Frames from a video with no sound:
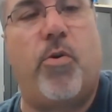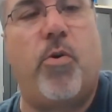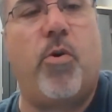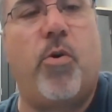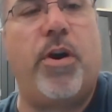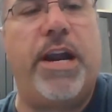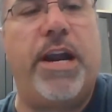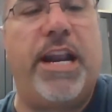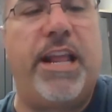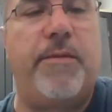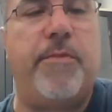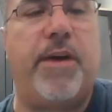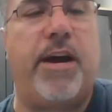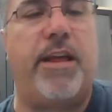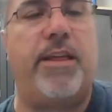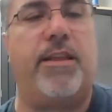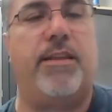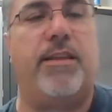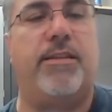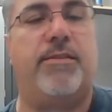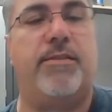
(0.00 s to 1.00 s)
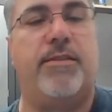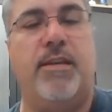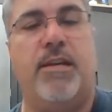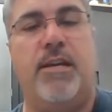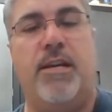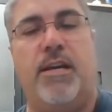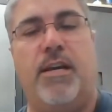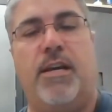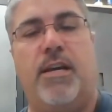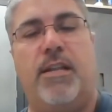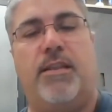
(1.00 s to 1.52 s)
or anybody
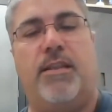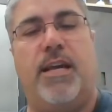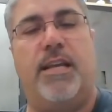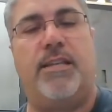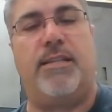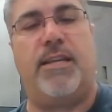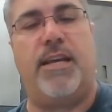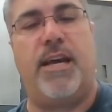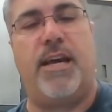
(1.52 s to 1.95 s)
that's